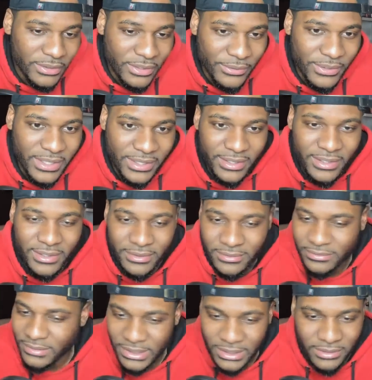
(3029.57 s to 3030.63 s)
All right, he can.
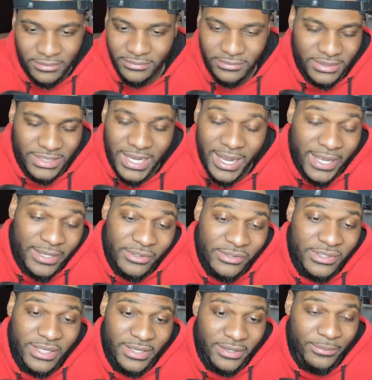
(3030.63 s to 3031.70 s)
I ain't gonna
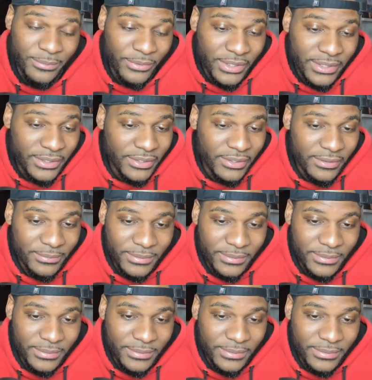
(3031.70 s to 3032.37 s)
say he's a point guard, but